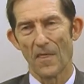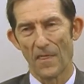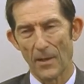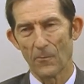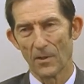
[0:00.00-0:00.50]

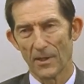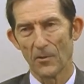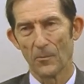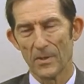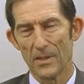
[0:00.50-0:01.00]
that will
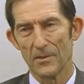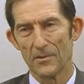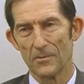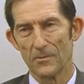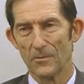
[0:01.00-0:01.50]
help me
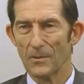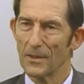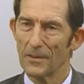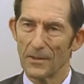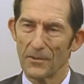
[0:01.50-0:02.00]

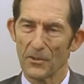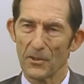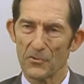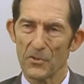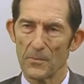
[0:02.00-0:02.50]
to
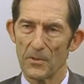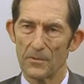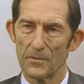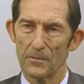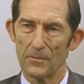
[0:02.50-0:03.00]

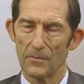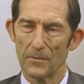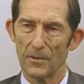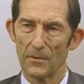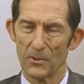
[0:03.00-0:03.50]
contribute to
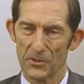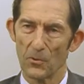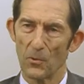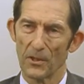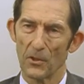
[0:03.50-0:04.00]
what's
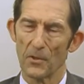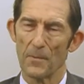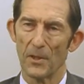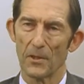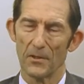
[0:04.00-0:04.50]
going on
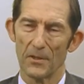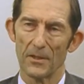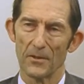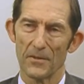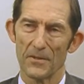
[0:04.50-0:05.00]
in
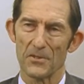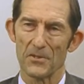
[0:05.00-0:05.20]
Buccaneer at this